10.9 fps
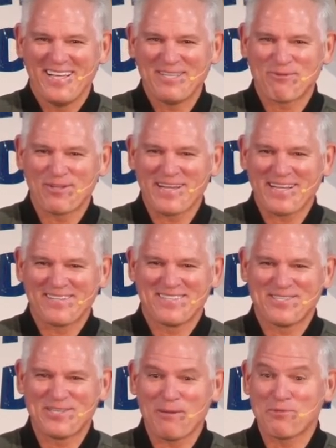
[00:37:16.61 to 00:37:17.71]
He's running like
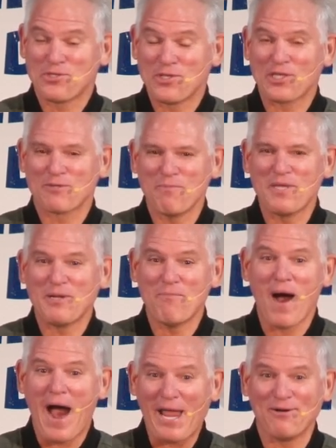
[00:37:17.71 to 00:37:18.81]
sub 6 minute
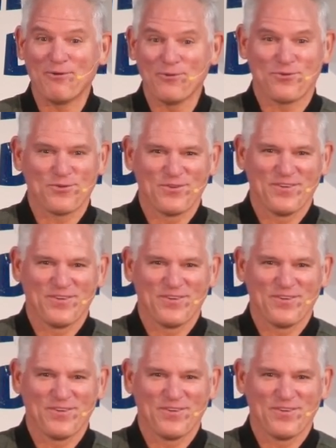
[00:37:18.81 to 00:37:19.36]
miles.